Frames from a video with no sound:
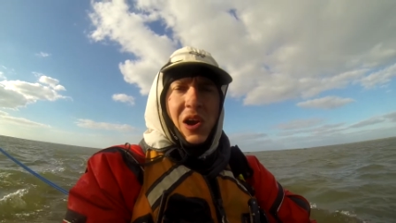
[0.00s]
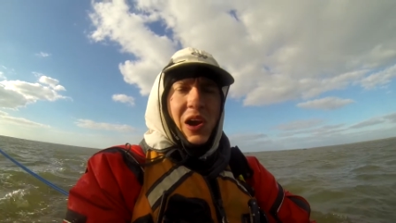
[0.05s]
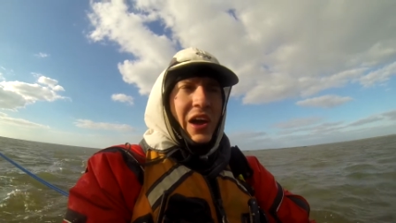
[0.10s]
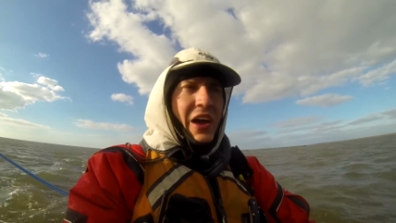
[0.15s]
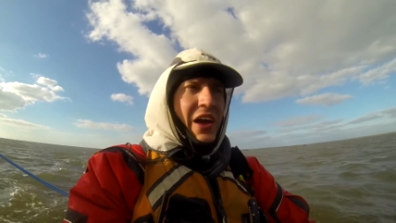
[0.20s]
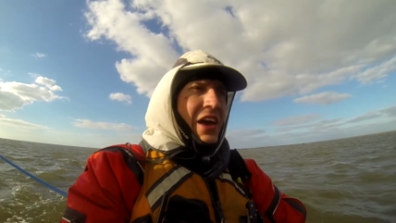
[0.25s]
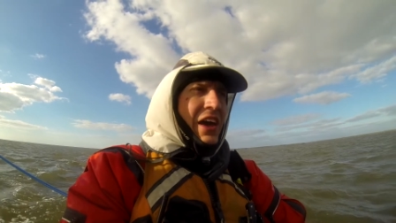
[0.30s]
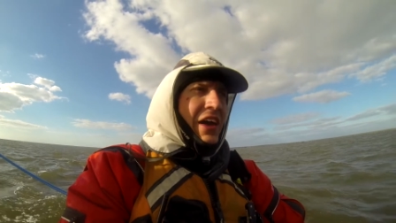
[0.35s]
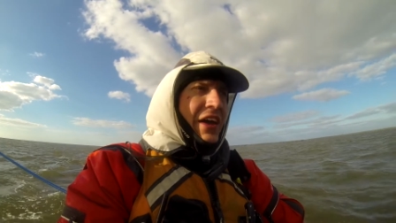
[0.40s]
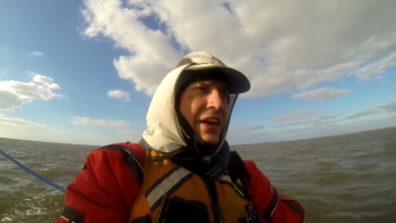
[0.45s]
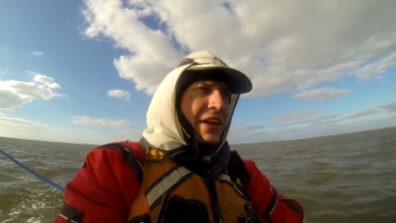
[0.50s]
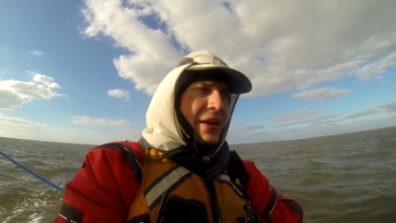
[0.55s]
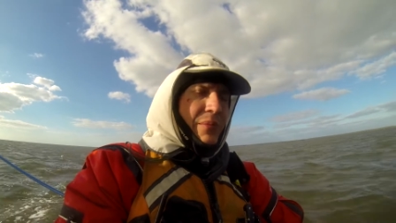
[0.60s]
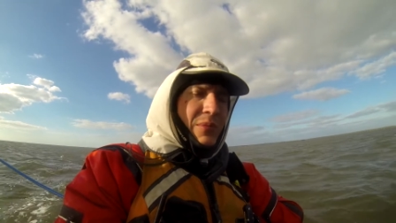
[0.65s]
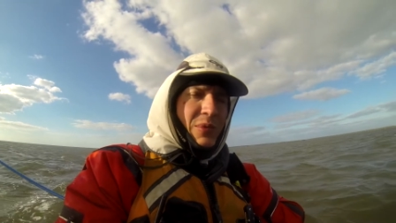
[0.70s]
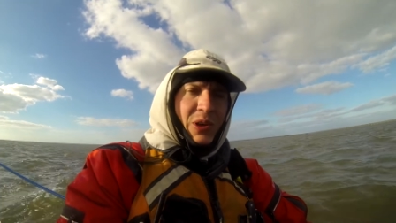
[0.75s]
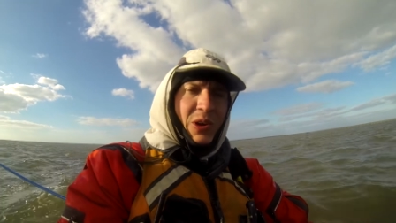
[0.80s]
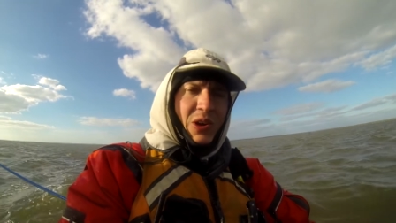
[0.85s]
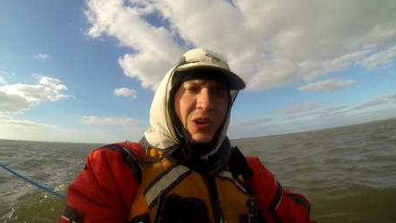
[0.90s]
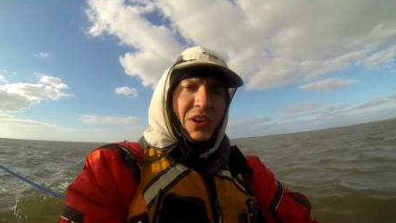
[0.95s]
and
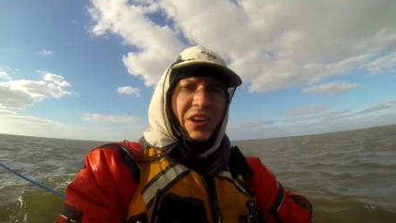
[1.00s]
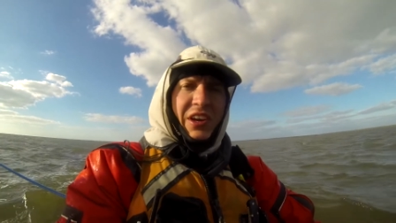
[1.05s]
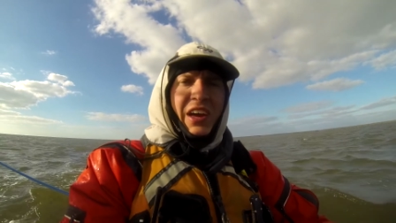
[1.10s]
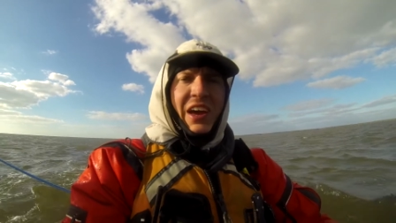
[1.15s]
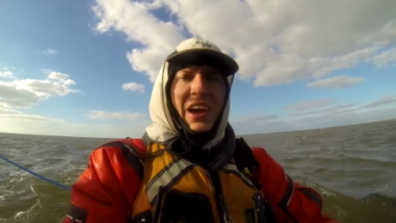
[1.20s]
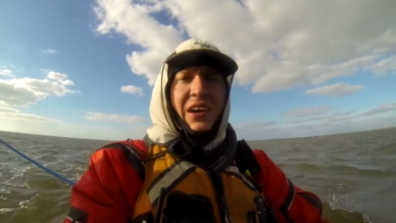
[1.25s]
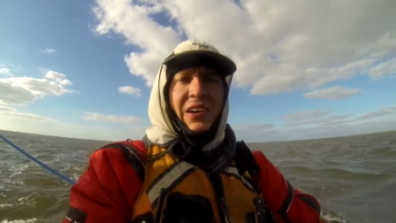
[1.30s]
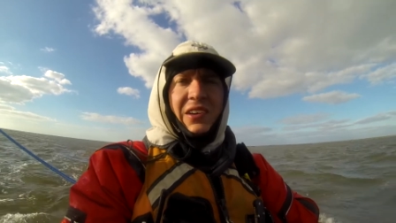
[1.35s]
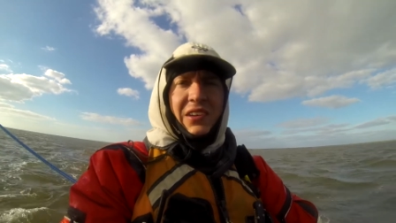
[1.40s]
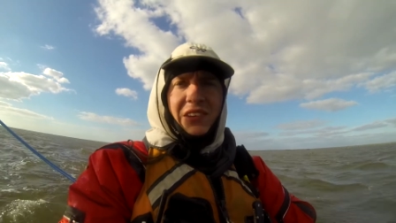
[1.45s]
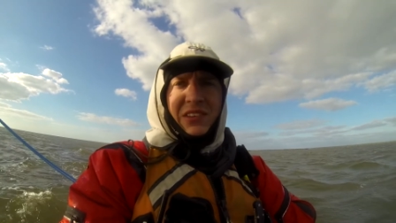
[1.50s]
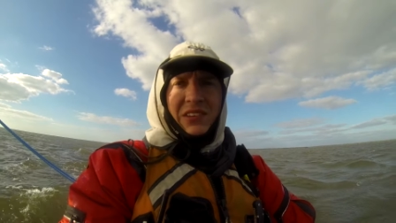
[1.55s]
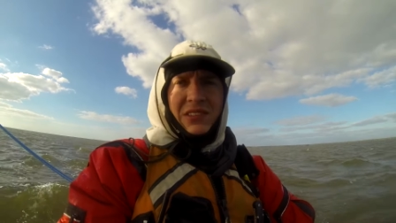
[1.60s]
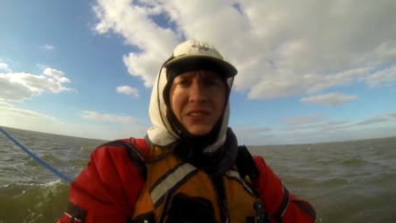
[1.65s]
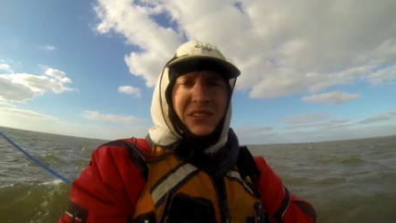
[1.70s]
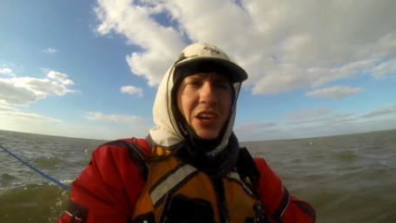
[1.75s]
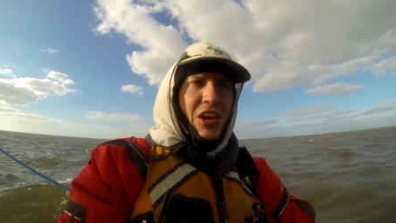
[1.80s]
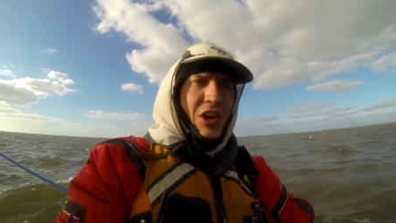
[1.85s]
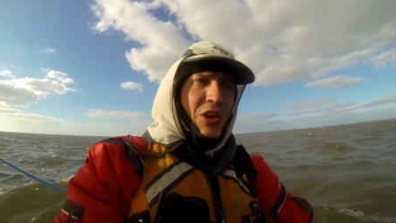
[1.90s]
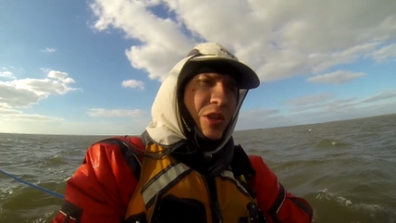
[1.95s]
I'm learning how to
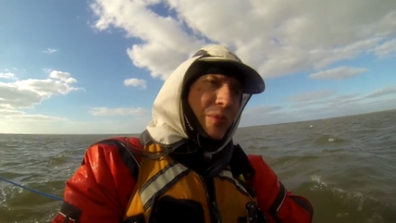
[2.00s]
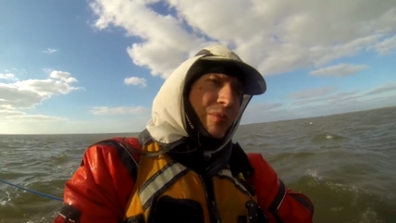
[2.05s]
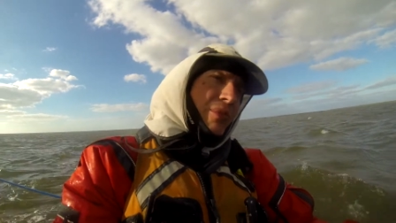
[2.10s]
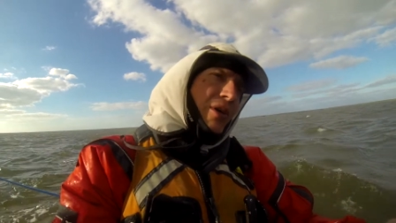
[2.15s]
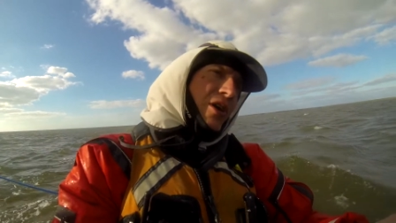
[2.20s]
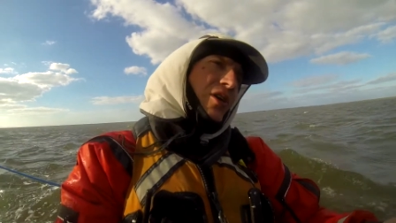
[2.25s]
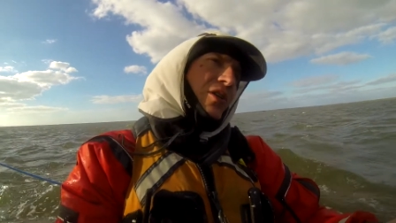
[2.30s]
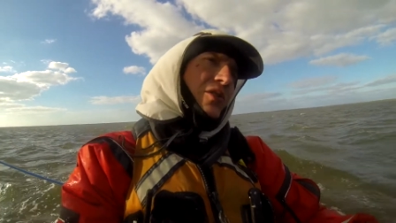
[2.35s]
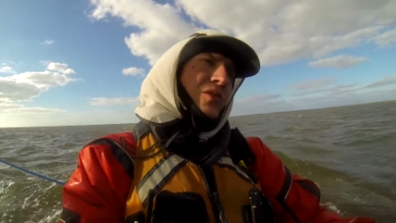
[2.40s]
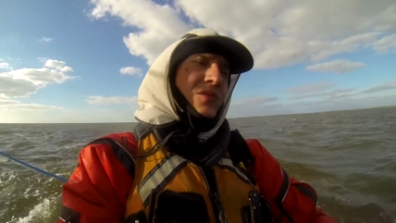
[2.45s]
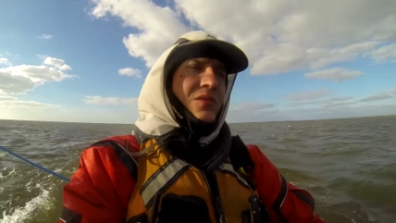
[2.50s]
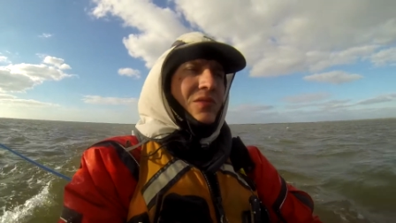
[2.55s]
sail the boat.